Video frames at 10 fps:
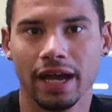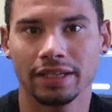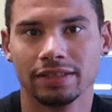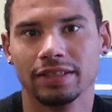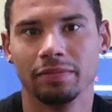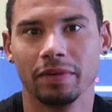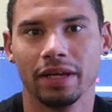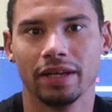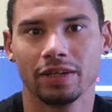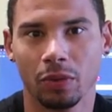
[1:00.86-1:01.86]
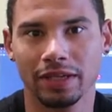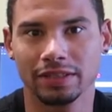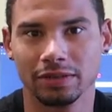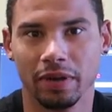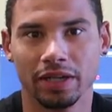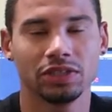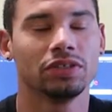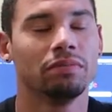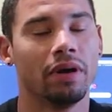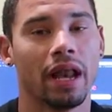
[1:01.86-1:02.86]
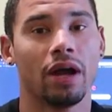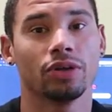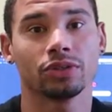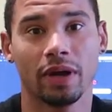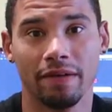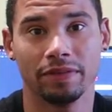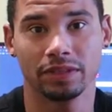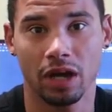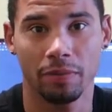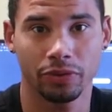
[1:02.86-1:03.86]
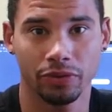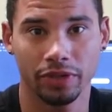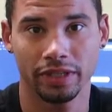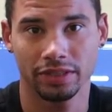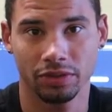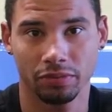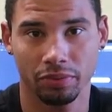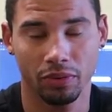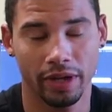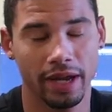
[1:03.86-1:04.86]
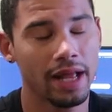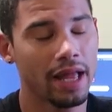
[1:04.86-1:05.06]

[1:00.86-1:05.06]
taxes hit me twice as much, but I also have this opportunity to still deploy.